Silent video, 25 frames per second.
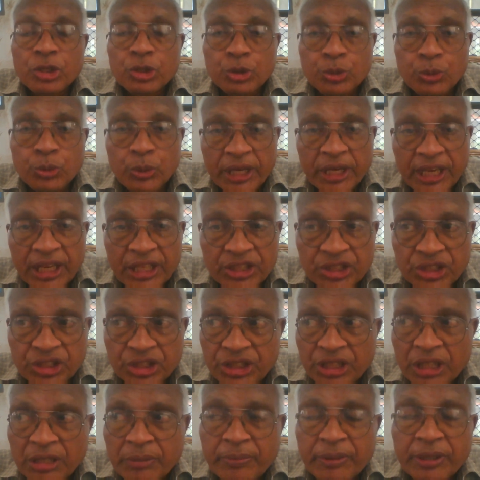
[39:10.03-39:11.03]
You are an
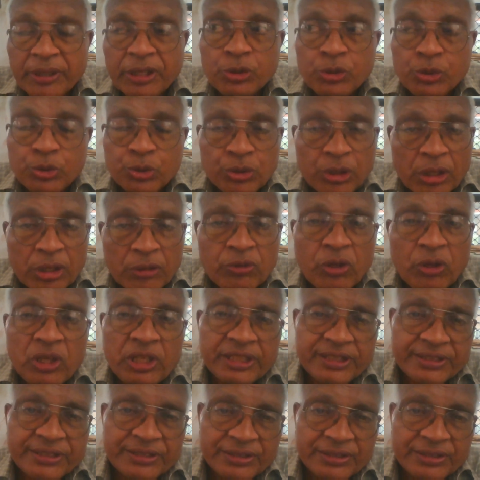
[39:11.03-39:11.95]
engineer, but you should have knowledge.